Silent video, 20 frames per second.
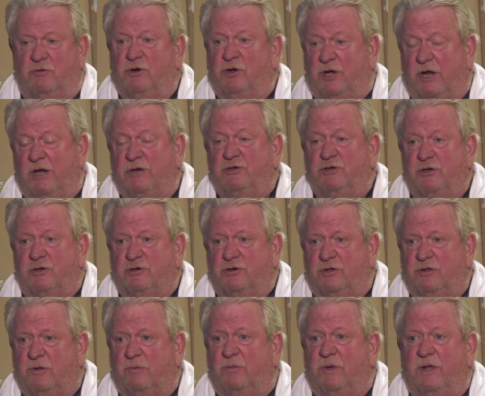danger
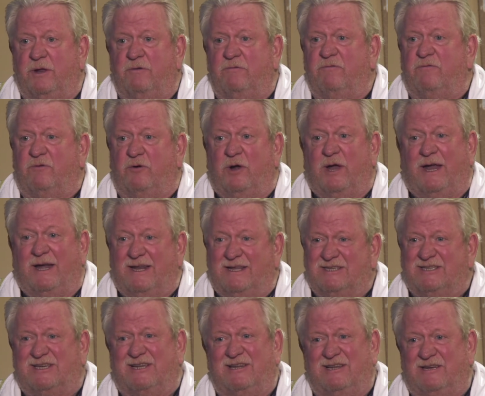to the men for any
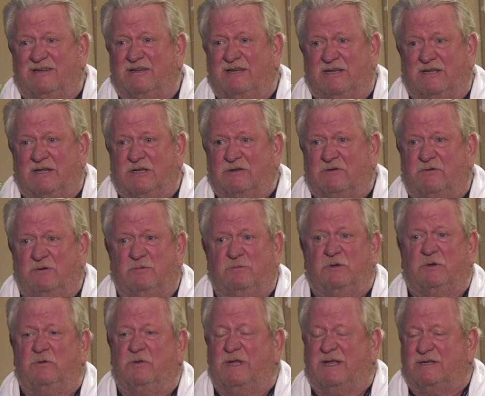silica dust fumes.